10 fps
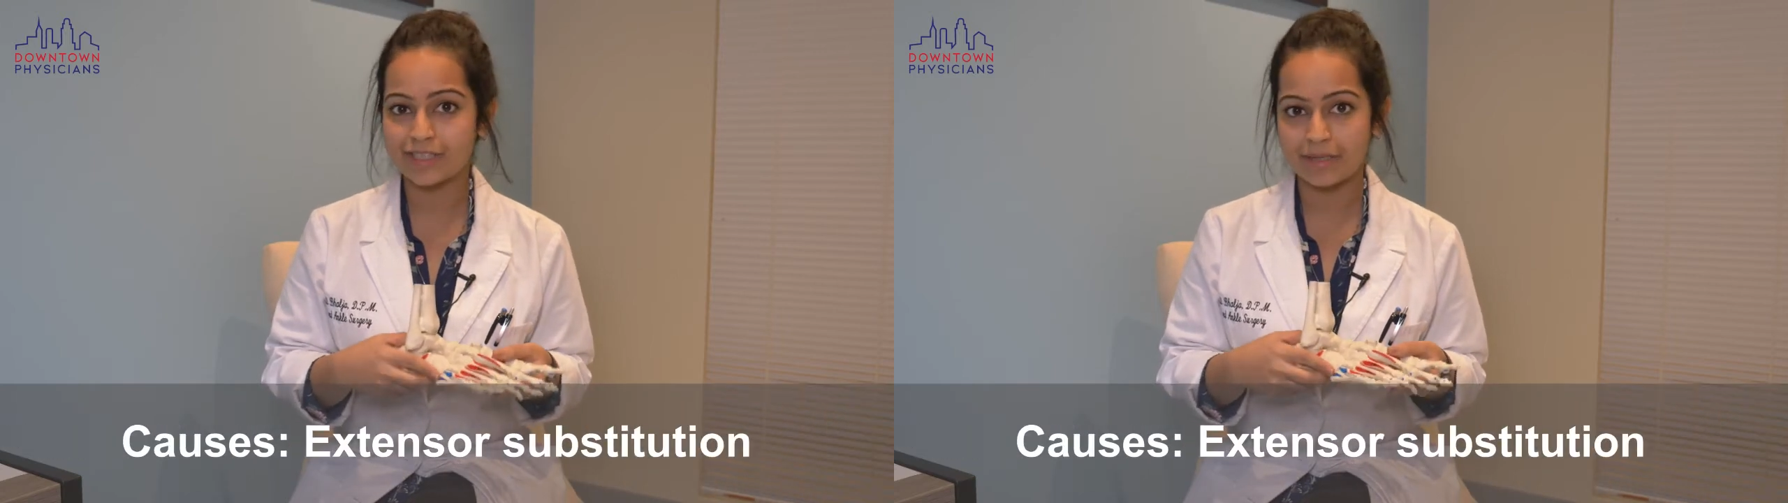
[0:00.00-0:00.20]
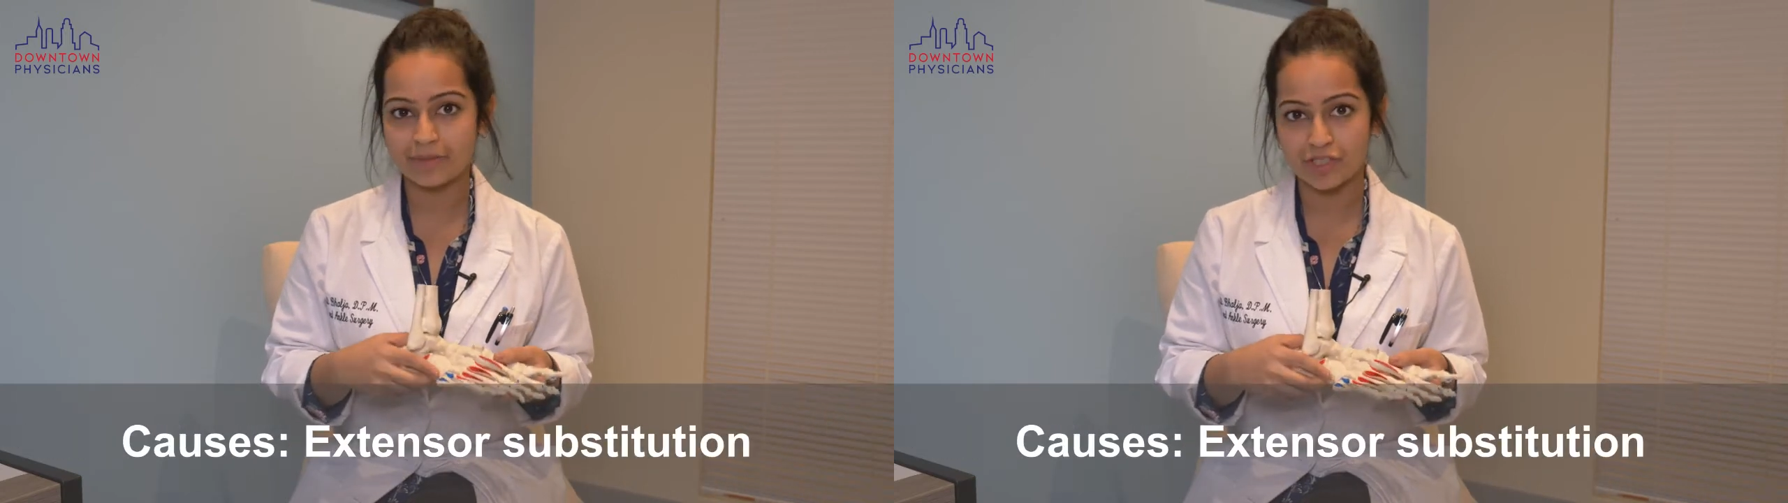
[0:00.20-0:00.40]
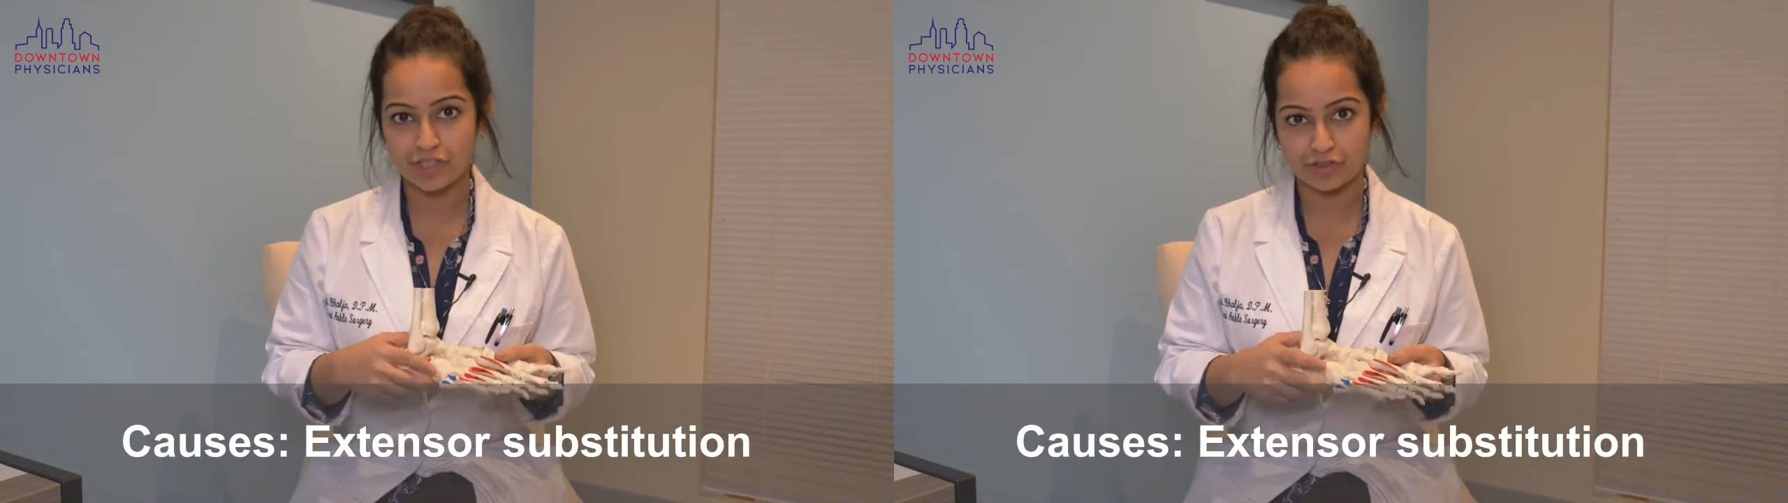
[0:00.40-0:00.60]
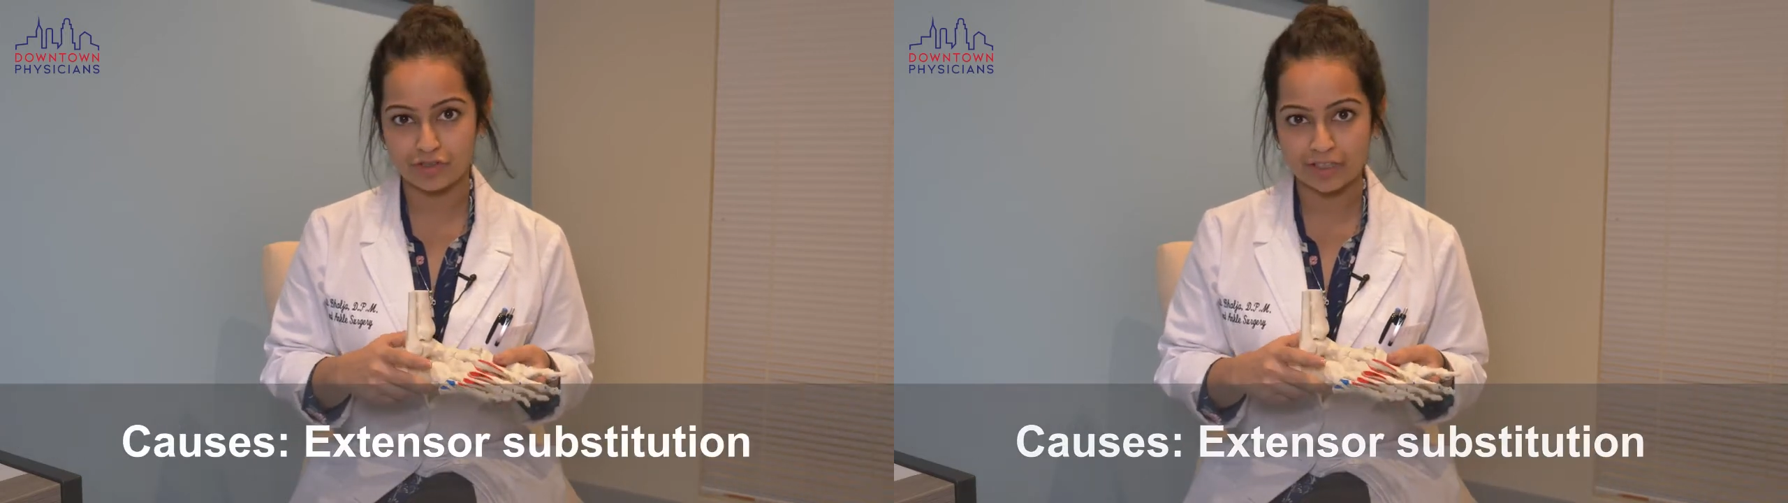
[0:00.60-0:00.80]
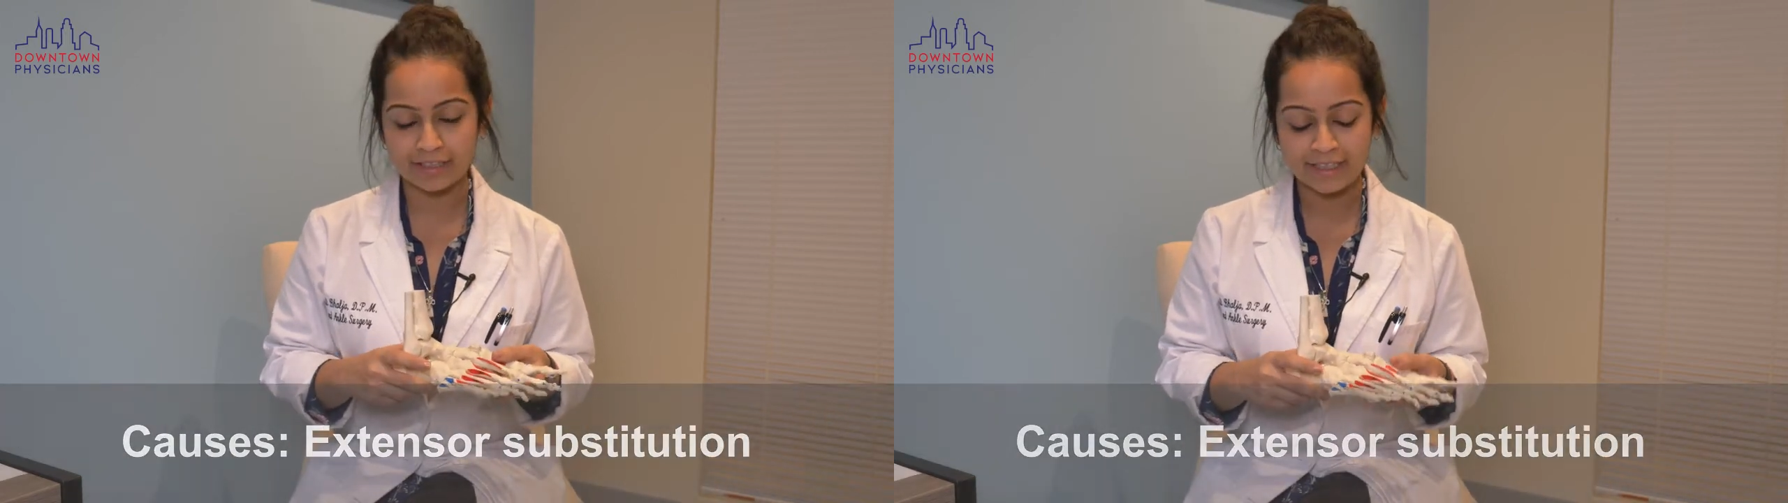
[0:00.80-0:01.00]

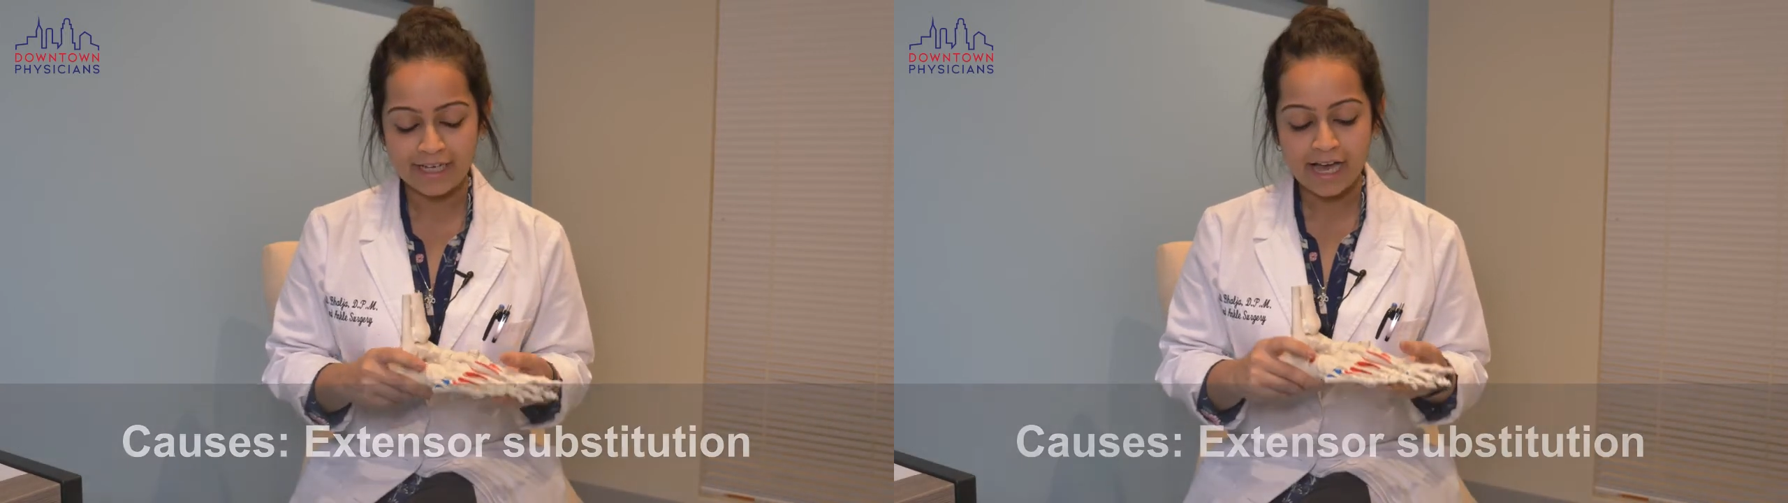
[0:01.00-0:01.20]
substitution.